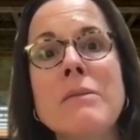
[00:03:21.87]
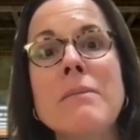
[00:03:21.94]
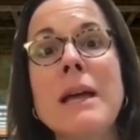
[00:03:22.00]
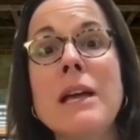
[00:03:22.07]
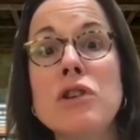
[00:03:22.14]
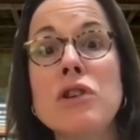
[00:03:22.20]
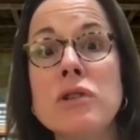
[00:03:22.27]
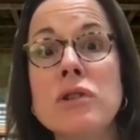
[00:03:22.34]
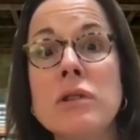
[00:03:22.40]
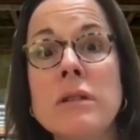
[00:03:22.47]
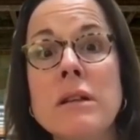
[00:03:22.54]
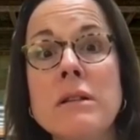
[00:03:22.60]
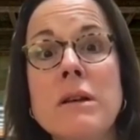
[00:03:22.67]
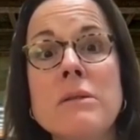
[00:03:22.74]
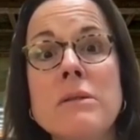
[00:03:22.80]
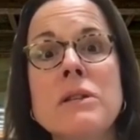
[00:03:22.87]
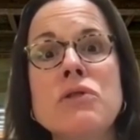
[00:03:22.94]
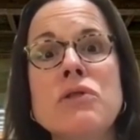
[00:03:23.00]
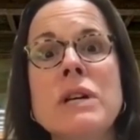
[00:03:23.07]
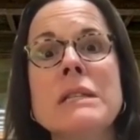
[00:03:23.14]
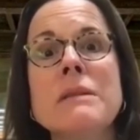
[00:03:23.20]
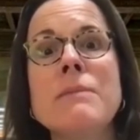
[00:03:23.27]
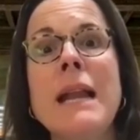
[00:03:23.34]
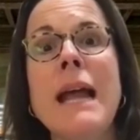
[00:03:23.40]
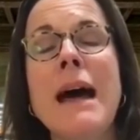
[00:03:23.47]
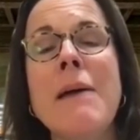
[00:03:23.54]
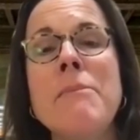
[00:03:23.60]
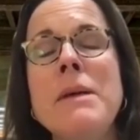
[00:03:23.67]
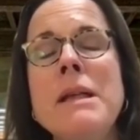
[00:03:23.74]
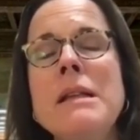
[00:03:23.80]
making sure the dose adjustment
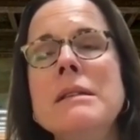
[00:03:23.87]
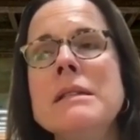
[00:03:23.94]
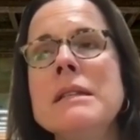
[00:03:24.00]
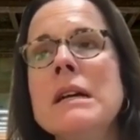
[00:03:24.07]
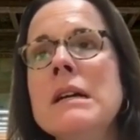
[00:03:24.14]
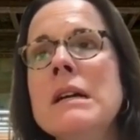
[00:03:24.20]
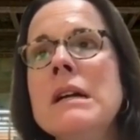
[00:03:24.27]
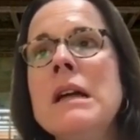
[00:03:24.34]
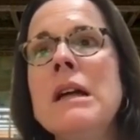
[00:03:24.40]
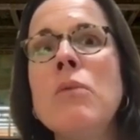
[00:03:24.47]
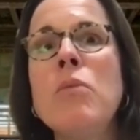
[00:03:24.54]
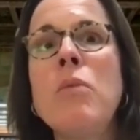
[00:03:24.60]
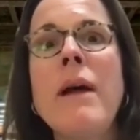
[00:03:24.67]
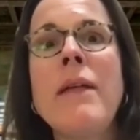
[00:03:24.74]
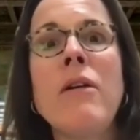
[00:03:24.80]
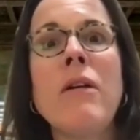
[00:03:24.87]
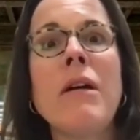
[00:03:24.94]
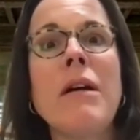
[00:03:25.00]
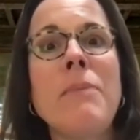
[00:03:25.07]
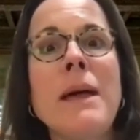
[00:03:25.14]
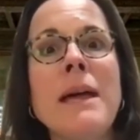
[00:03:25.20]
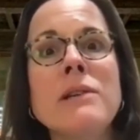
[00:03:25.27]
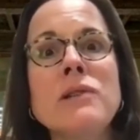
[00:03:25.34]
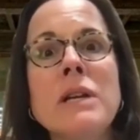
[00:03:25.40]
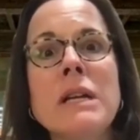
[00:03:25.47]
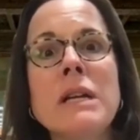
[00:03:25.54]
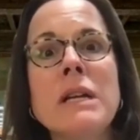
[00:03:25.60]
happens. Whether a patient